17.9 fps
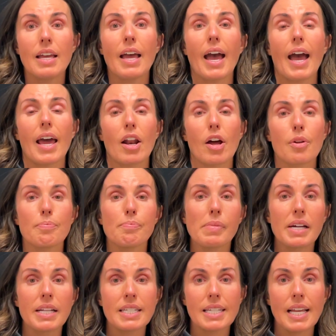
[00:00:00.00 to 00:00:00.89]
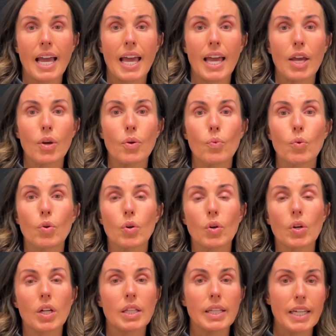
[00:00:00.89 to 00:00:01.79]
And on Monday, we'll
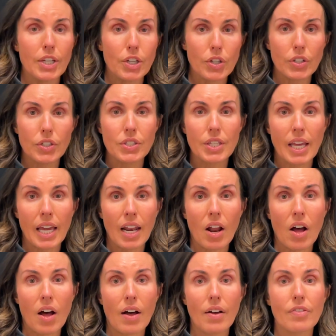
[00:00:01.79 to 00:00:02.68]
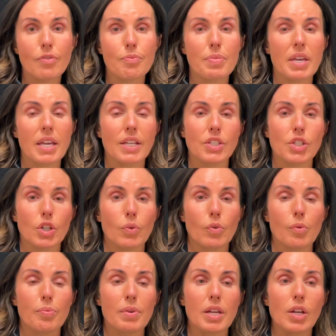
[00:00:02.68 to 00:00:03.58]
clean your skin off, because there
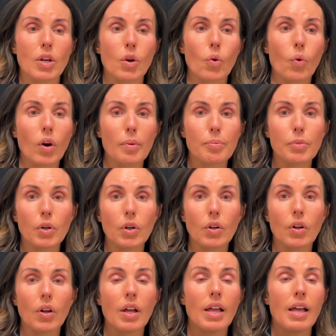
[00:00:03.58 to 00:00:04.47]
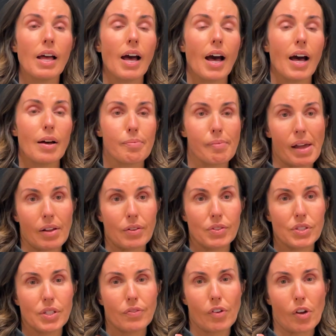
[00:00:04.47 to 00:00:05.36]
will be normal
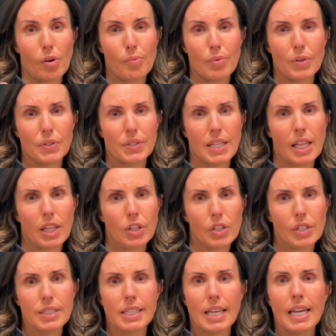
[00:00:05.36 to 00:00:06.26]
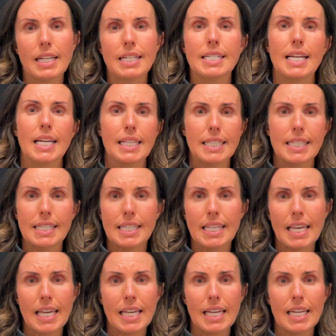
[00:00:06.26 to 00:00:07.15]
amounts of almost that looks like dead
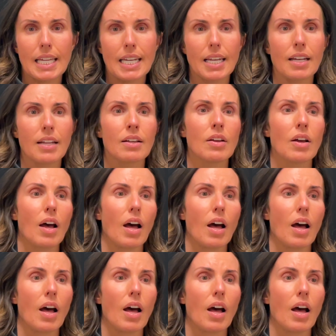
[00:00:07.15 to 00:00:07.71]
skin,